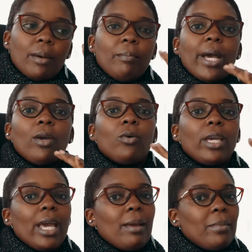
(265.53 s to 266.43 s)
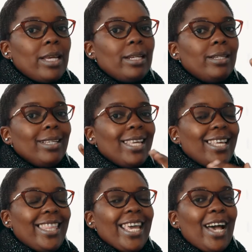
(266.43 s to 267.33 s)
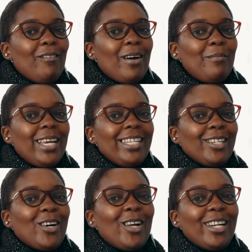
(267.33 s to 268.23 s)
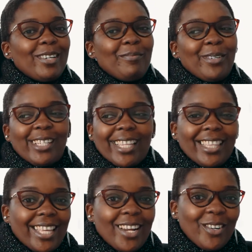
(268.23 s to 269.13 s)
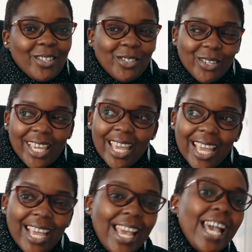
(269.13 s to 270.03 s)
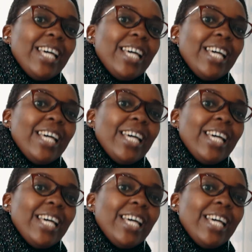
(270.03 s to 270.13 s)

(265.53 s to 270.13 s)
By okay, I mean they have a medical report that they are not okay.